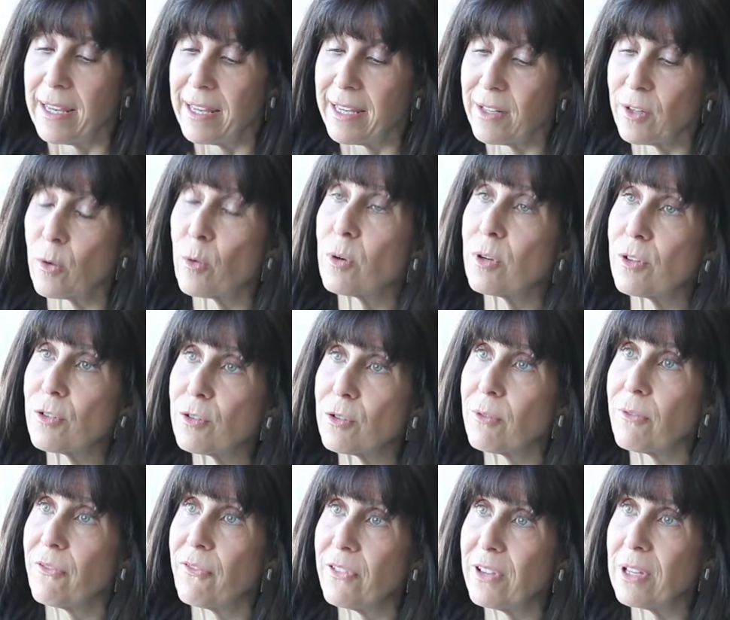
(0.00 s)
In order to
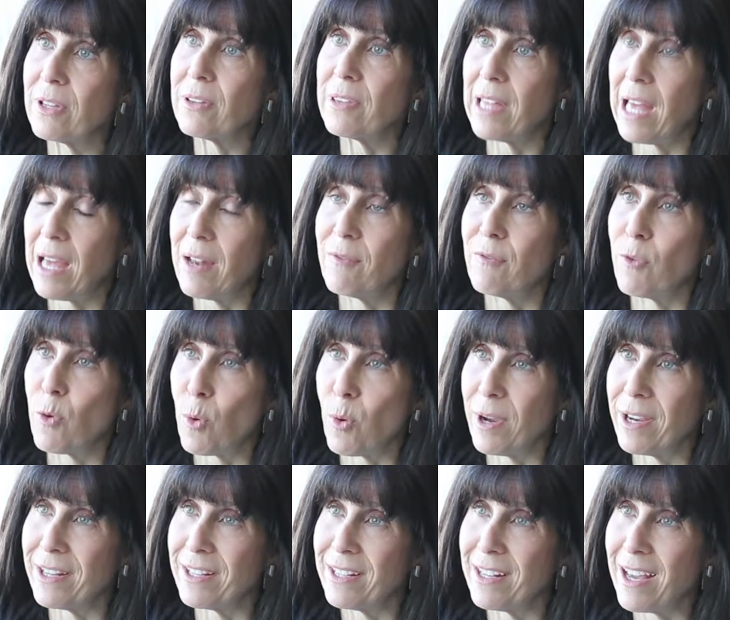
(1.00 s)
fill that
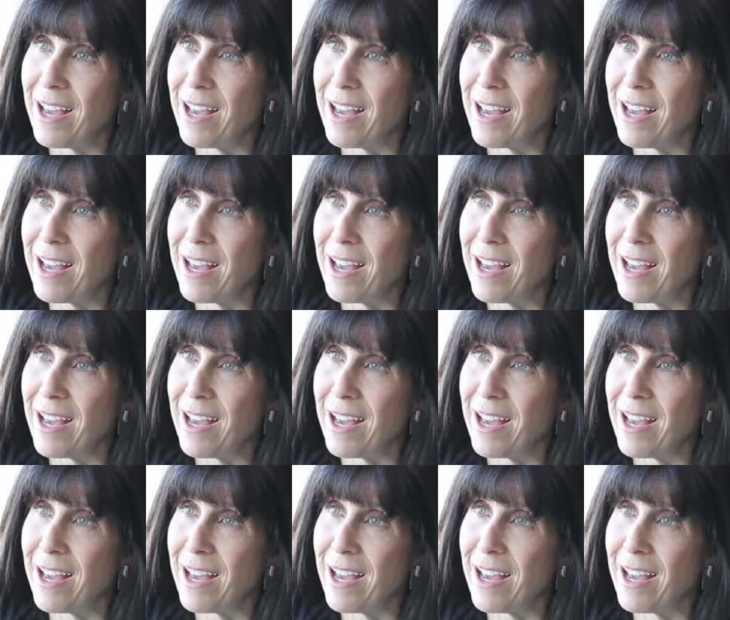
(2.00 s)
void,